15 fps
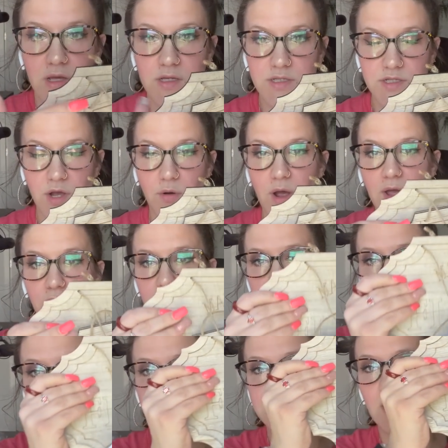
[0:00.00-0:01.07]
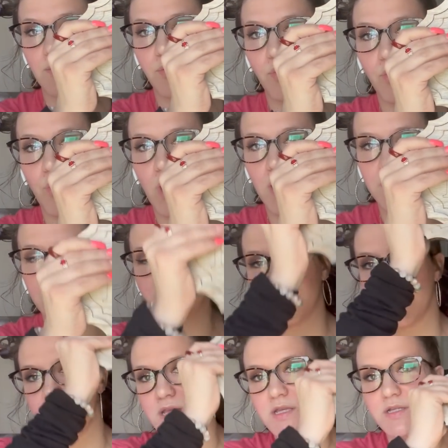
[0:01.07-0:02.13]
So I only picked up one of
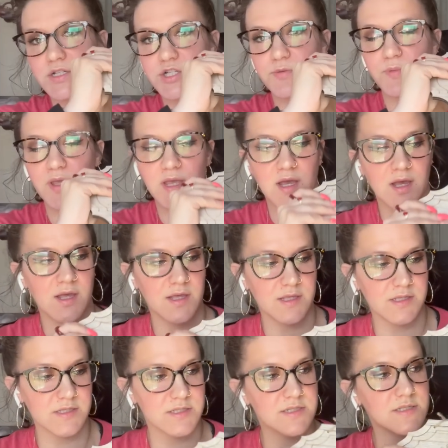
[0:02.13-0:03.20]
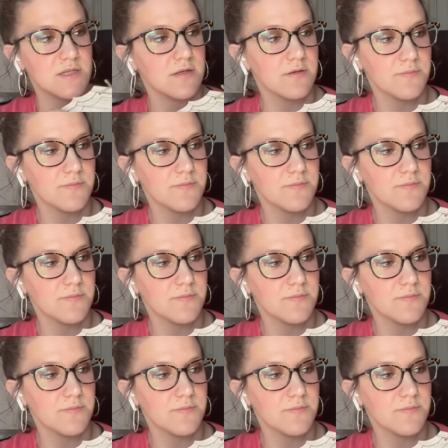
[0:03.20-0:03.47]
each because,